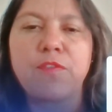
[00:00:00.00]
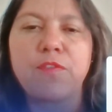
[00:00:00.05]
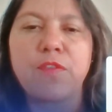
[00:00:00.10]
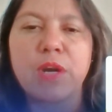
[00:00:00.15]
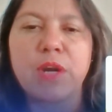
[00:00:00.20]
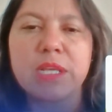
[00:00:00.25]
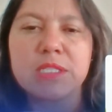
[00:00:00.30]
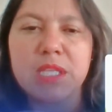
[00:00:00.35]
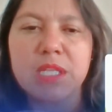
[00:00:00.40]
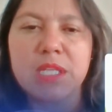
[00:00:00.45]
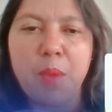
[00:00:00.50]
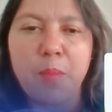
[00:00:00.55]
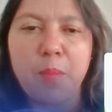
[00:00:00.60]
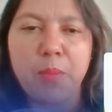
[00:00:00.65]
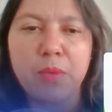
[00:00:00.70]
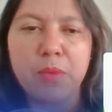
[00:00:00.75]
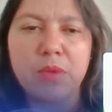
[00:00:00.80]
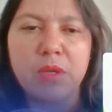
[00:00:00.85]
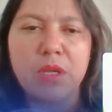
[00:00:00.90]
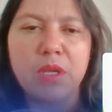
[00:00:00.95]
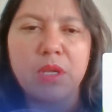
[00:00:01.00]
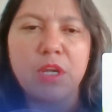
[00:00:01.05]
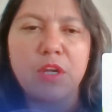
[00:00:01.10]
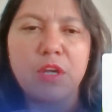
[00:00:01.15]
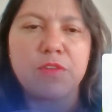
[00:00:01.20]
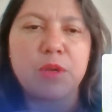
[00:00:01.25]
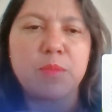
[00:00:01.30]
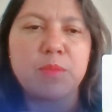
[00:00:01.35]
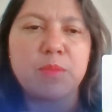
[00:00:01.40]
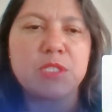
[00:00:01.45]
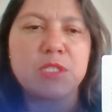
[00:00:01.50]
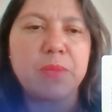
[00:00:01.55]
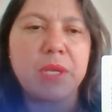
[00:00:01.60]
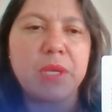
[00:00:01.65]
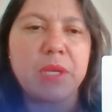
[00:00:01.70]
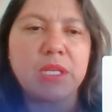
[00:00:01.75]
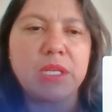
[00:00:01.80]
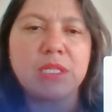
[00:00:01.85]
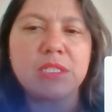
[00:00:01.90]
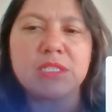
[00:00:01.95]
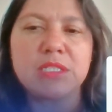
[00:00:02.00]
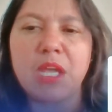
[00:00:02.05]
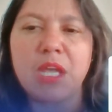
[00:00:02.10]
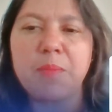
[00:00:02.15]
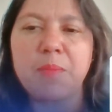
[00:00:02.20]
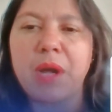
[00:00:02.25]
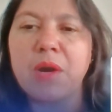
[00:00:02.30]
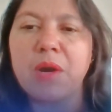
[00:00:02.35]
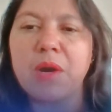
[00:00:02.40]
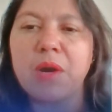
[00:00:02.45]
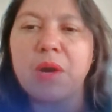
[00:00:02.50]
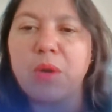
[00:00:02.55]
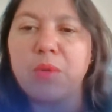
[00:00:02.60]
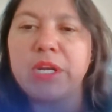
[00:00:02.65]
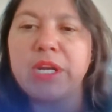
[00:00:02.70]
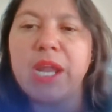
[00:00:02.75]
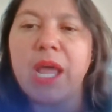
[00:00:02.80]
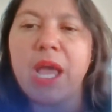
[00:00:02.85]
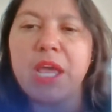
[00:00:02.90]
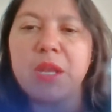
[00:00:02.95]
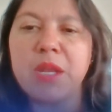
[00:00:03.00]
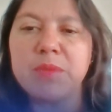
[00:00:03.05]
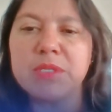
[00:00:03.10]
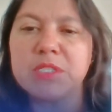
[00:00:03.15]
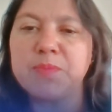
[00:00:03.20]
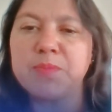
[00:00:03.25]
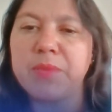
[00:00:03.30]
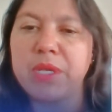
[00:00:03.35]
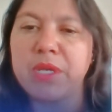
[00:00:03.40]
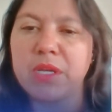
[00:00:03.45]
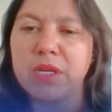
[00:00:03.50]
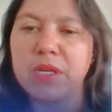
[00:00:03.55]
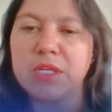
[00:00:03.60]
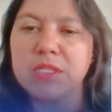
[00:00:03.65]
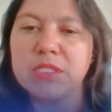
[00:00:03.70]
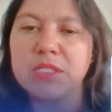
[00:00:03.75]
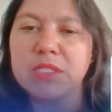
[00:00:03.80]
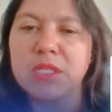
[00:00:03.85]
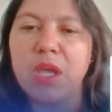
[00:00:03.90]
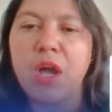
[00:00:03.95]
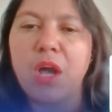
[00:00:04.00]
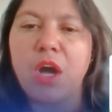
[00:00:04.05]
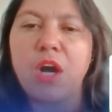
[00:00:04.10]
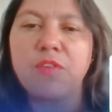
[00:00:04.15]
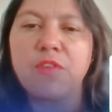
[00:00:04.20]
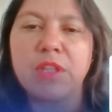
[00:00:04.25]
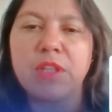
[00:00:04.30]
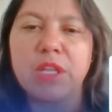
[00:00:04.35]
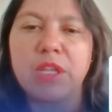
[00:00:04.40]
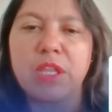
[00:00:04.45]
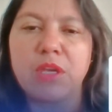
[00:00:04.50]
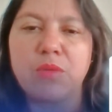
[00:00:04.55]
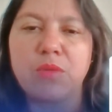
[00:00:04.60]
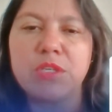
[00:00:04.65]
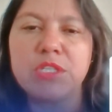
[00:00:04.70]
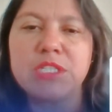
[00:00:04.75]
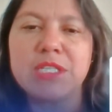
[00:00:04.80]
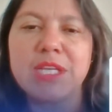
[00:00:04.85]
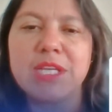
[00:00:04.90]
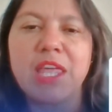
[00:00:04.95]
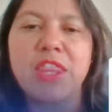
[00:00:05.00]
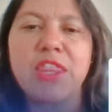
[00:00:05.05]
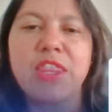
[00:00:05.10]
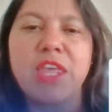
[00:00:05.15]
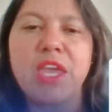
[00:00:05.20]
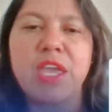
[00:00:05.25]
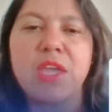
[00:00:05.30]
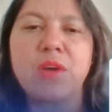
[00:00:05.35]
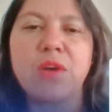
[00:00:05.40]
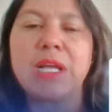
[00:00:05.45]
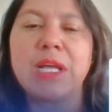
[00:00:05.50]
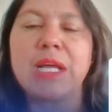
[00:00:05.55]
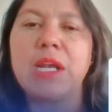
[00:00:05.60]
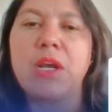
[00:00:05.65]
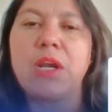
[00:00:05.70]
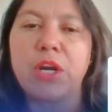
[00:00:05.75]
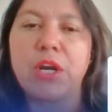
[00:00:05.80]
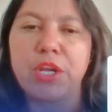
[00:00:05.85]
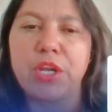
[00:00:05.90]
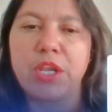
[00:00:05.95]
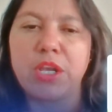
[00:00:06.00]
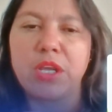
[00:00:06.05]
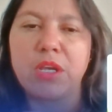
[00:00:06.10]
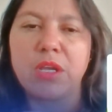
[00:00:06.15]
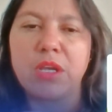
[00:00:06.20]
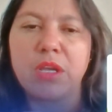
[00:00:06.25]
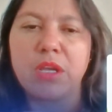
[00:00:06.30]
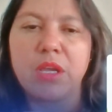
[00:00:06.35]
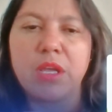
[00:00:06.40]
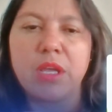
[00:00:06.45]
For example, from spending time around native speakers of the language they are learning.